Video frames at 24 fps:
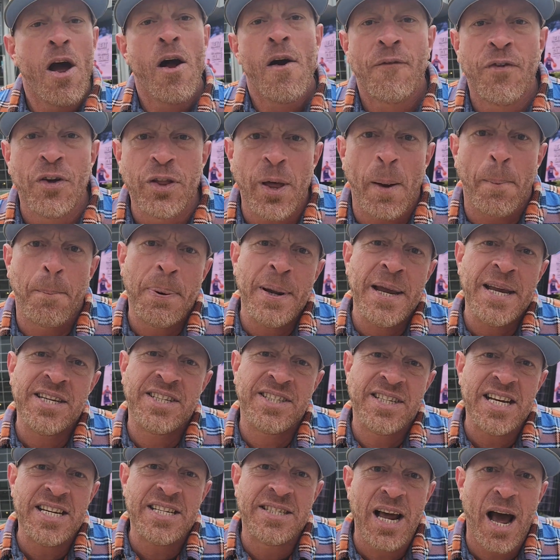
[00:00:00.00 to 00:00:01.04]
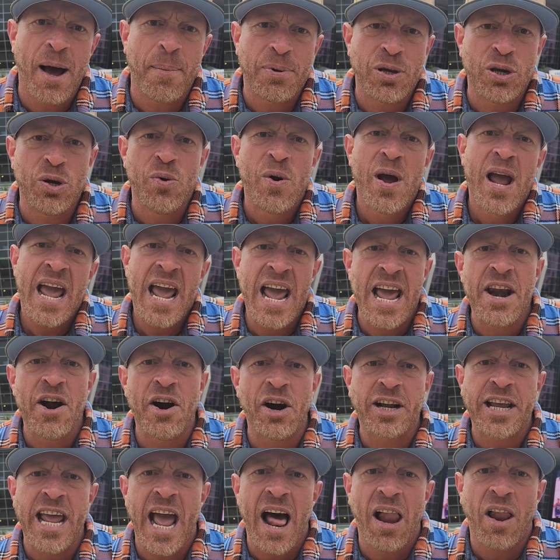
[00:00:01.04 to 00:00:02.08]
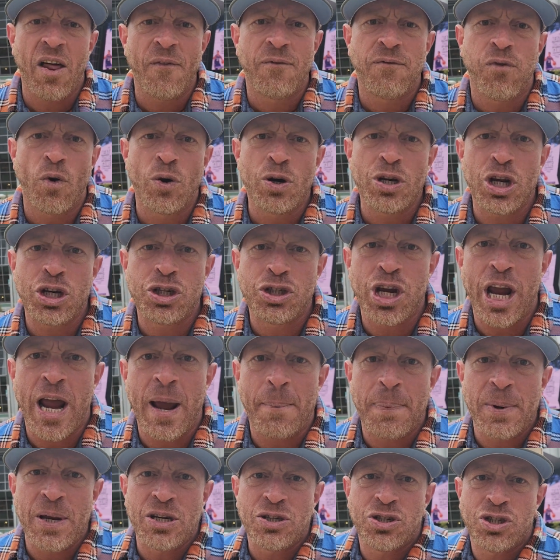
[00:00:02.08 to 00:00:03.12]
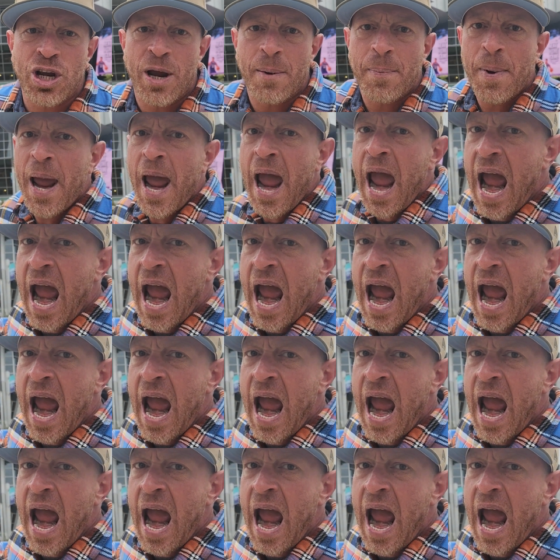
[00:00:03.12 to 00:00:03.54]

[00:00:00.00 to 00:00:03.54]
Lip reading: for the PCW Inter-California Championship.